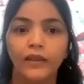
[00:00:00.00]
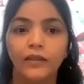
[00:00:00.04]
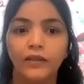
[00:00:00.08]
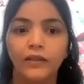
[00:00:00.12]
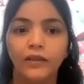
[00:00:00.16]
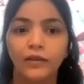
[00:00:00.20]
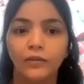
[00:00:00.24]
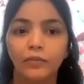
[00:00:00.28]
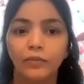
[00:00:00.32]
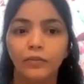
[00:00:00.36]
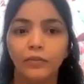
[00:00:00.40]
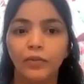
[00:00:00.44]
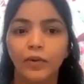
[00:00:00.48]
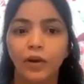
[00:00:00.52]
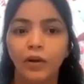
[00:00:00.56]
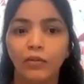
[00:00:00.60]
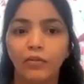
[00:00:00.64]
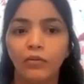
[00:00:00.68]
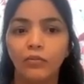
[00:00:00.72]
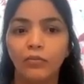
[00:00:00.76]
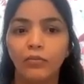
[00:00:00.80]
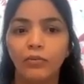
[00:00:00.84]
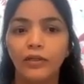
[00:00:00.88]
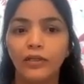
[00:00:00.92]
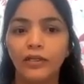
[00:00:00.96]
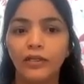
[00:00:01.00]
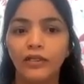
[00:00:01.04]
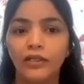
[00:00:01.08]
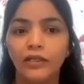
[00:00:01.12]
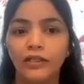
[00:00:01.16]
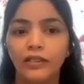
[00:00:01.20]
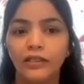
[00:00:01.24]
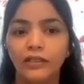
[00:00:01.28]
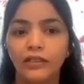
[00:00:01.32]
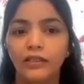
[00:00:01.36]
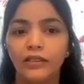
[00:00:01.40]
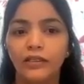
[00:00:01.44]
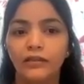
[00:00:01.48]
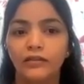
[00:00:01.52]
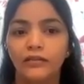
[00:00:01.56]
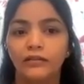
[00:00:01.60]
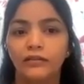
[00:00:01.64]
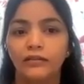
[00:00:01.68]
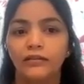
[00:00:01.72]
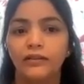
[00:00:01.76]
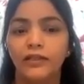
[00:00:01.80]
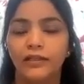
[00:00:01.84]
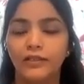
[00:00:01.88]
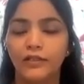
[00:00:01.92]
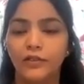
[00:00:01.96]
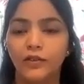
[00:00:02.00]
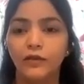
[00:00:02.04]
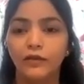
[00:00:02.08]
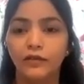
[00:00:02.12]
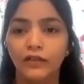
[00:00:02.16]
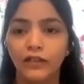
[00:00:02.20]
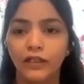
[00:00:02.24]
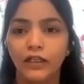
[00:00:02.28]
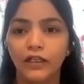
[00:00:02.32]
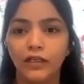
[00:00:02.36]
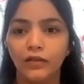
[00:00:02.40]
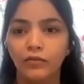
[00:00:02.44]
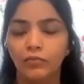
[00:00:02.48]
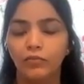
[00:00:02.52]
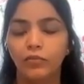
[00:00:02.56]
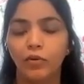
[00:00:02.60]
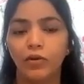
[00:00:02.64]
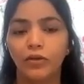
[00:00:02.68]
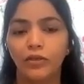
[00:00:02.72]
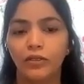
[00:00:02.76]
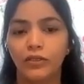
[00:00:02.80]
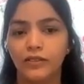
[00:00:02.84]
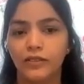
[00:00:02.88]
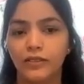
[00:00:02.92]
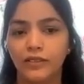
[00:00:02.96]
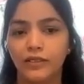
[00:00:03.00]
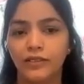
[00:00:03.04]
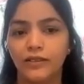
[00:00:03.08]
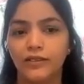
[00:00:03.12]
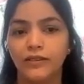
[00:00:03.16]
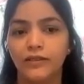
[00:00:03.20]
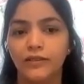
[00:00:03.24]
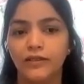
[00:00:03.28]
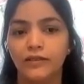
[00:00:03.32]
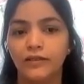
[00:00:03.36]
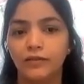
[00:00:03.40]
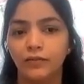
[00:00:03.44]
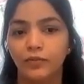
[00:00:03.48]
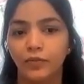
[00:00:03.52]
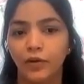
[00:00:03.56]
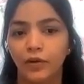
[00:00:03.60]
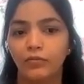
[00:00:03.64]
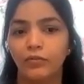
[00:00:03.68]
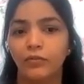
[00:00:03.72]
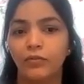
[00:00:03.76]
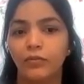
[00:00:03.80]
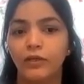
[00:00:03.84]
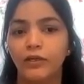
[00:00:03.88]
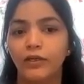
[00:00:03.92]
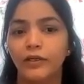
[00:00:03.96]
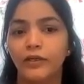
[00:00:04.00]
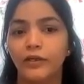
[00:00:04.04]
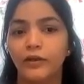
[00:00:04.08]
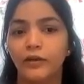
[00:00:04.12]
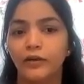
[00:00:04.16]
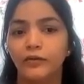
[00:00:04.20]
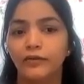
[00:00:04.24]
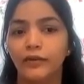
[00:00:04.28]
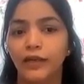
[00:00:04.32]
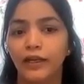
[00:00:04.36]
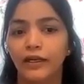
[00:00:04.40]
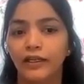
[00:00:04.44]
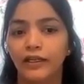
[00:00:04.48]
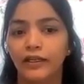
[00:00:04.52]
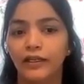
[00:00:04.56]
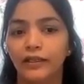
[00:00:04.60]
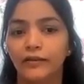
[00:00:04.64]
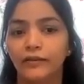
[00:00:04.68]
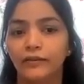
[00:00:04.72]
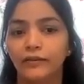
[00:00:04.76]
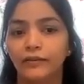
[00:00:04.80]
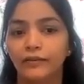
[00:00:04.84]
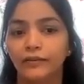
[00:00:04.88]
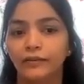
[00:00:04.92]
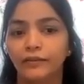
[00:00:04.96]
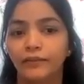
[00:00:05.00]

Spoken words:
The probability that is of key importance is probability of getting